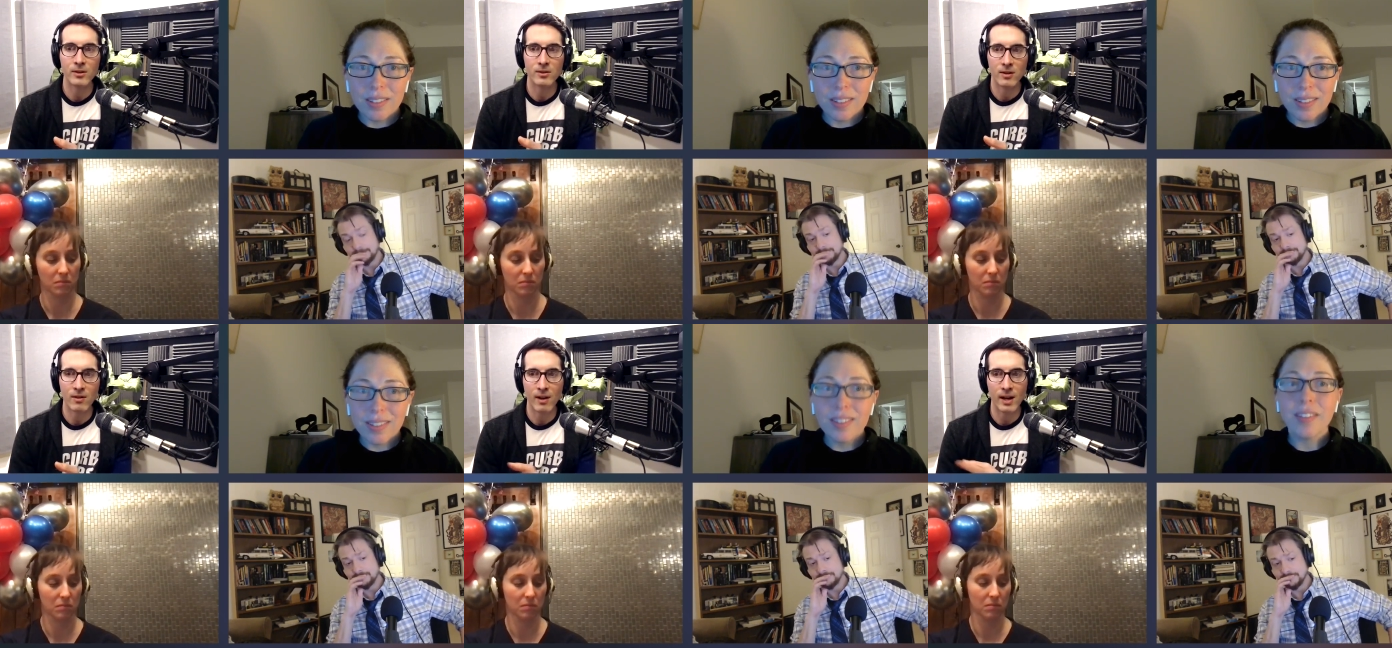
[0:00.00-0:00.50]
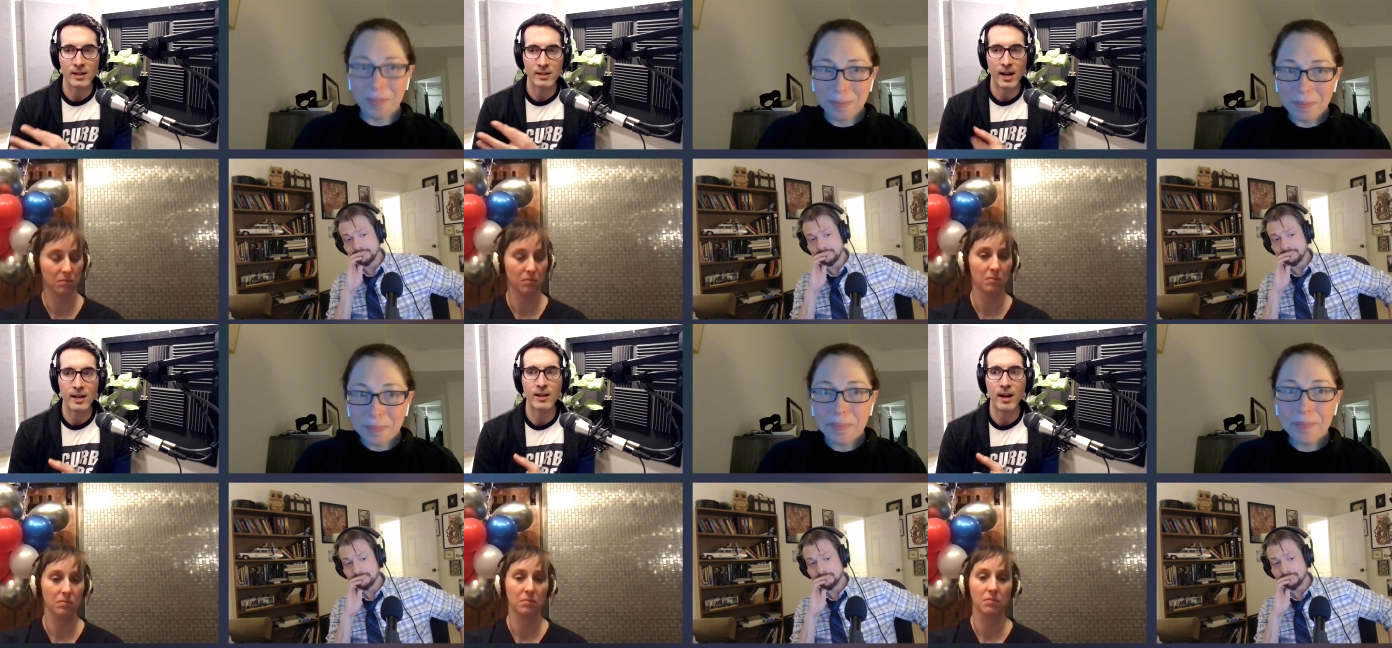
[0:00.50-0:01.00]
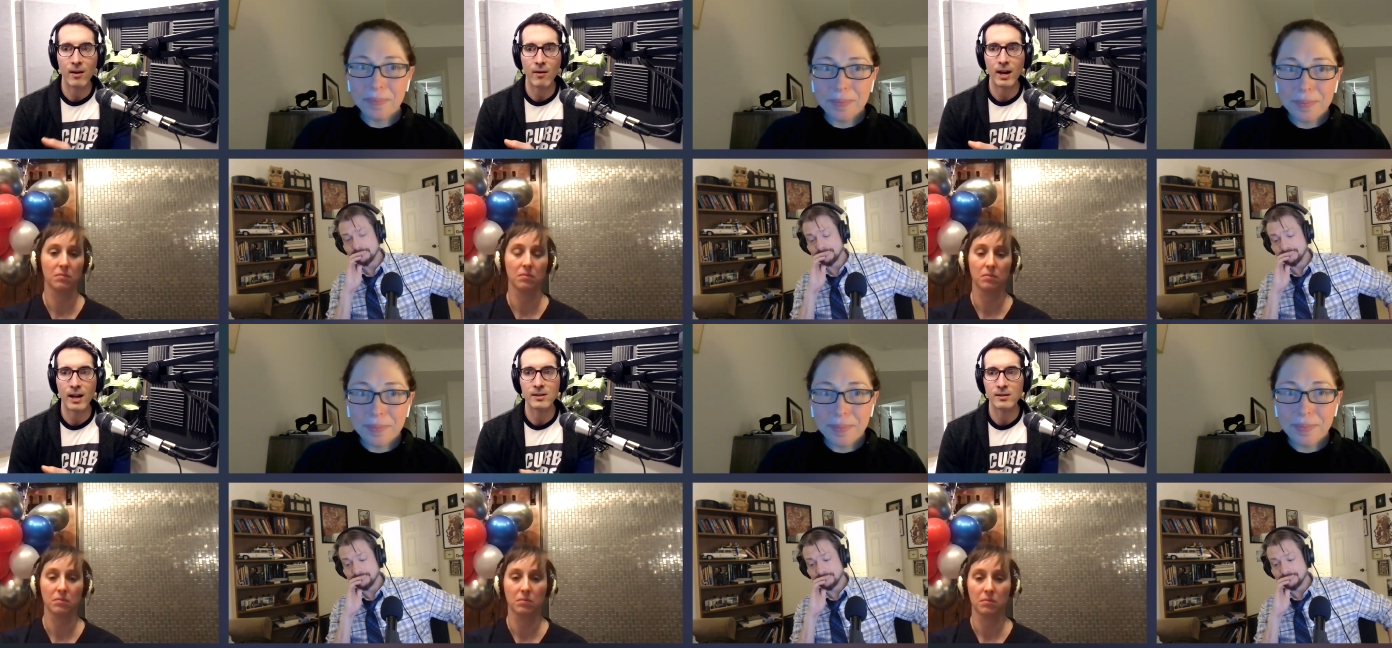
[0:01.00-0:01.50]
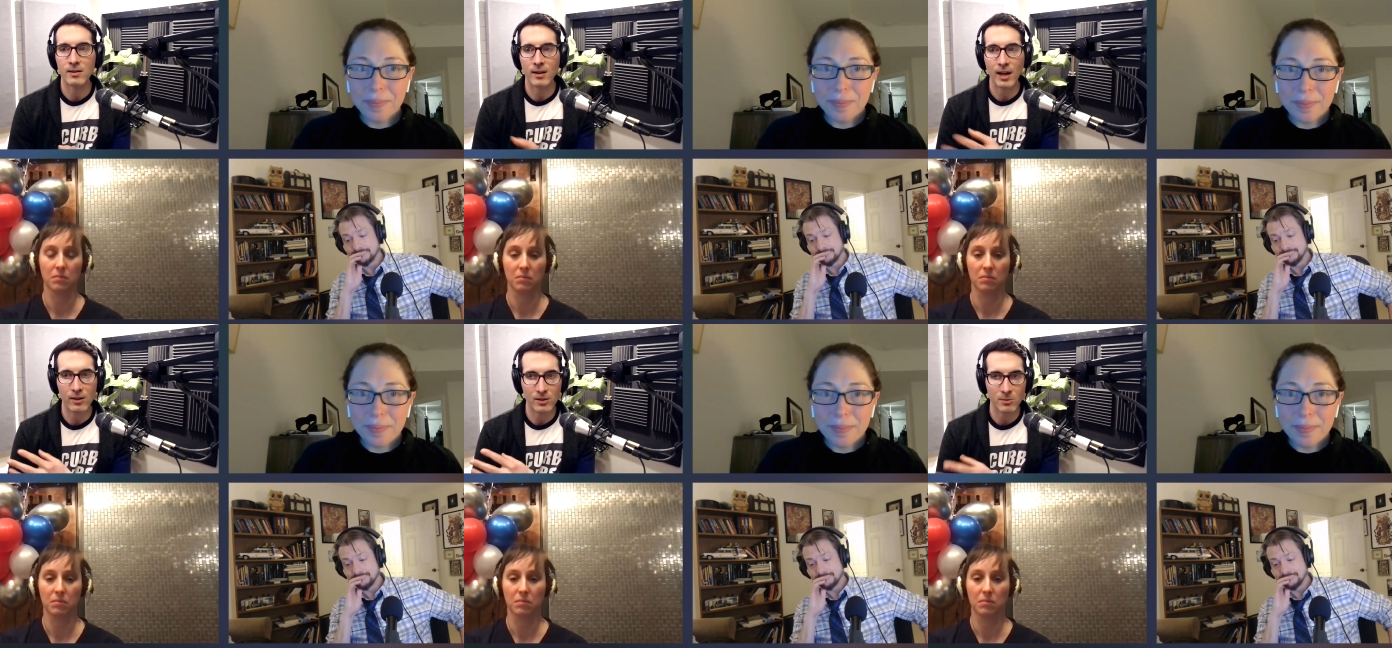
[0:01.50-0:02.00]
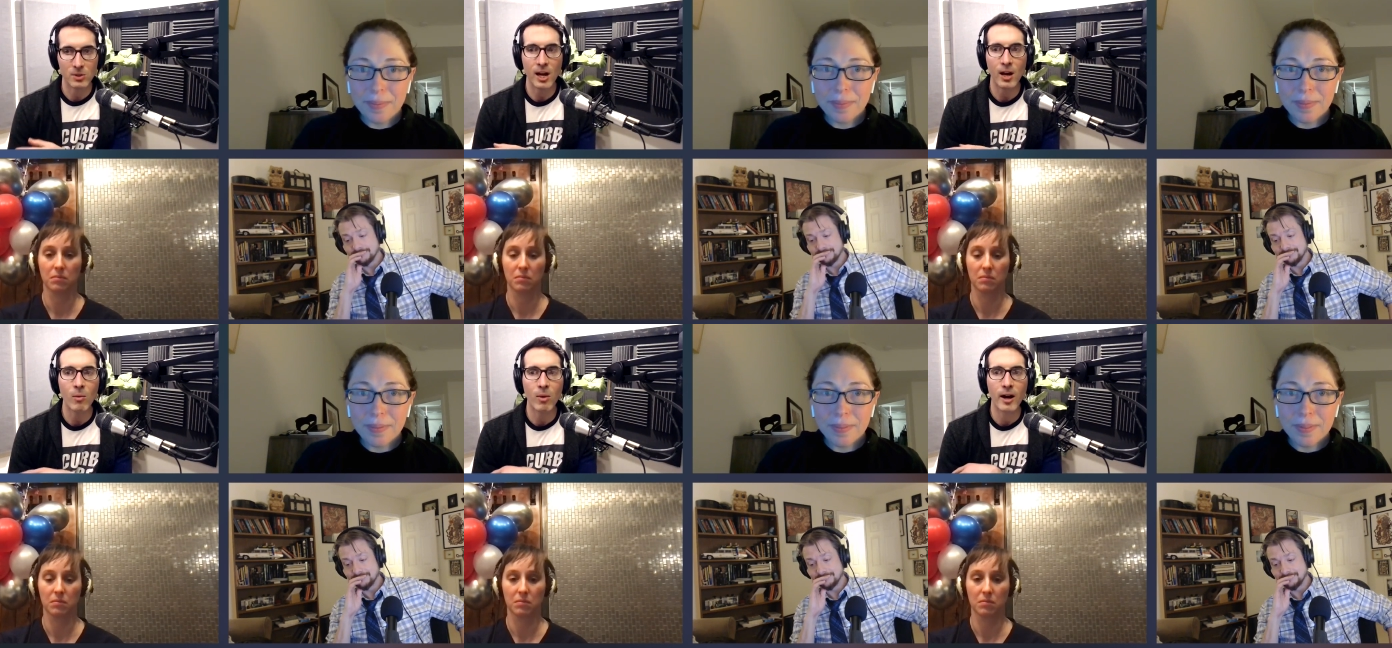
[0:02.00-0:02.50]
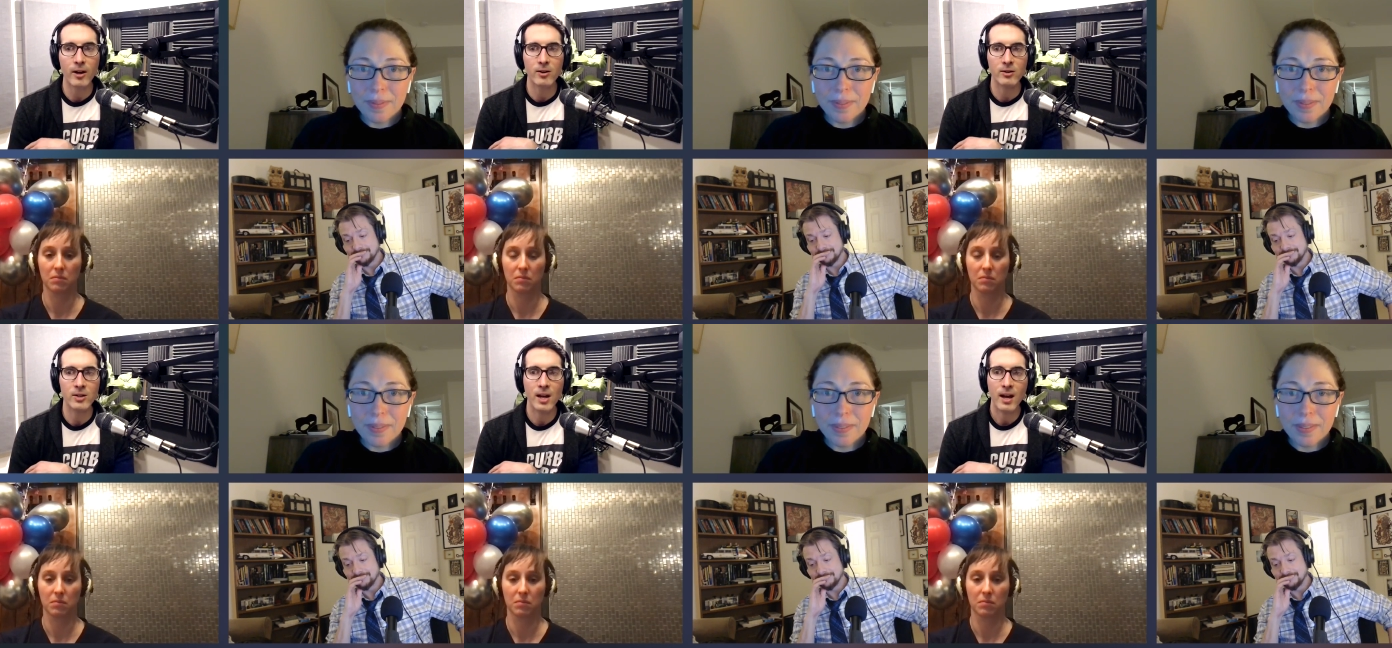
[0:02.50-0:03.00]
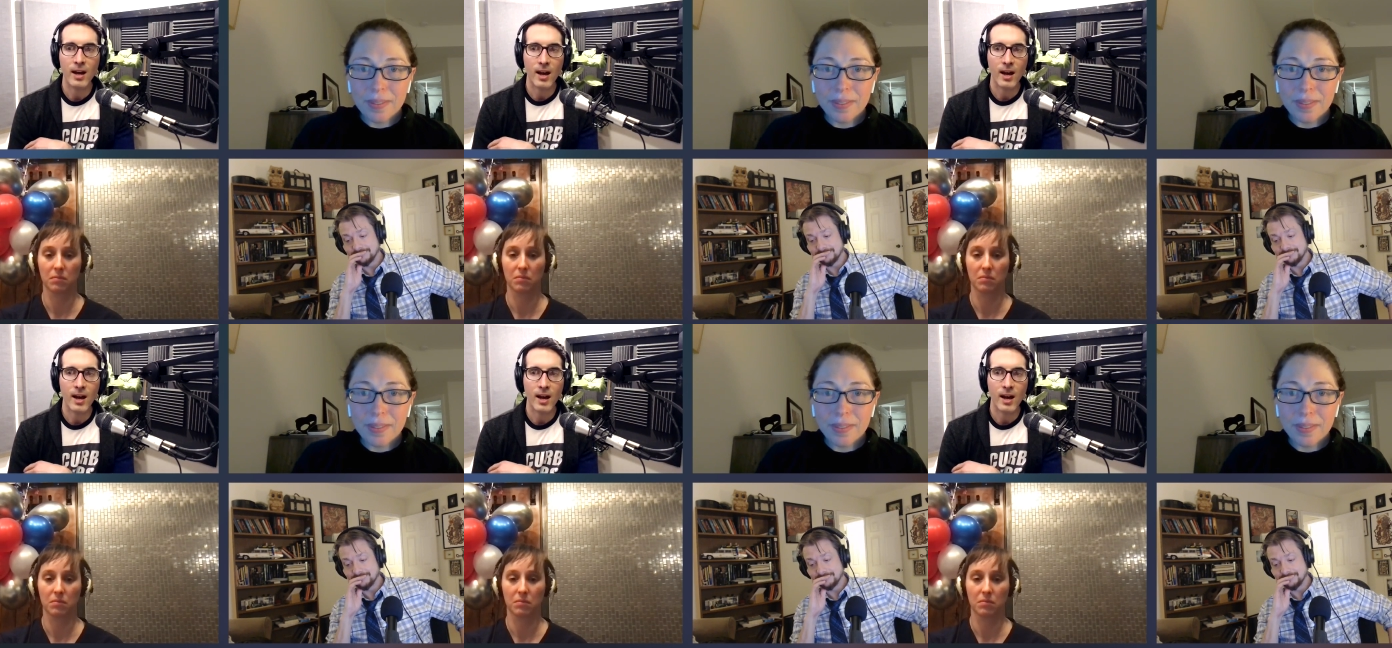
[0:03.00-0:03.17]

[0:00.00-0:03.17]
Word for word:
Speaker 1: There's the thiazide diuretics, the calcium channel blockers,